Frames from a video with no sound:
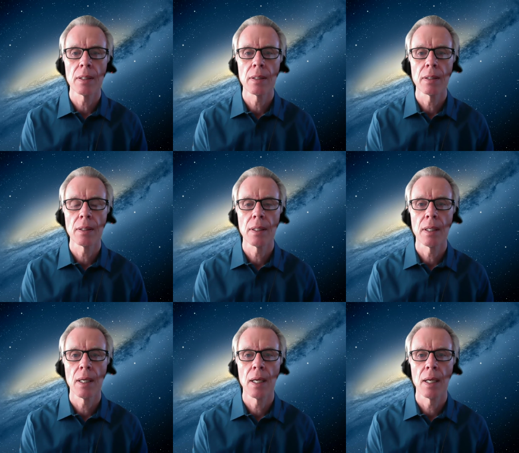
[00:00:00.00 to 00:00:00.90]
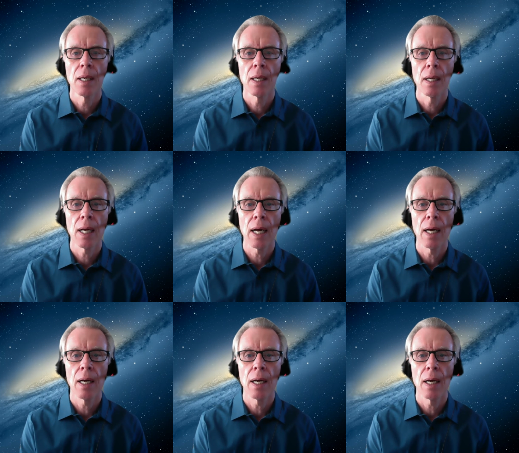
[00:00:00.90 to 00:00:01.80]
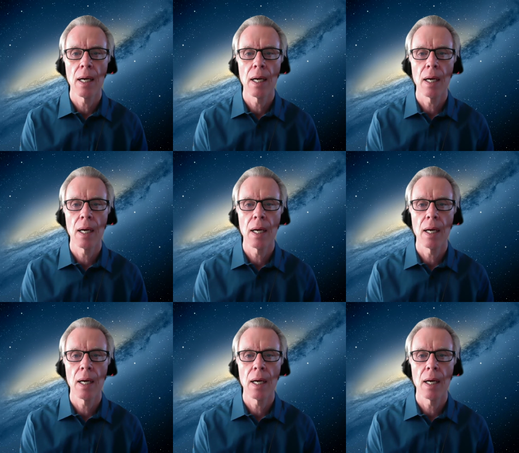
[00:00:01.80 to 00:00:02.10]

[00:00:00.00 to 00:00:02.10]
(silence)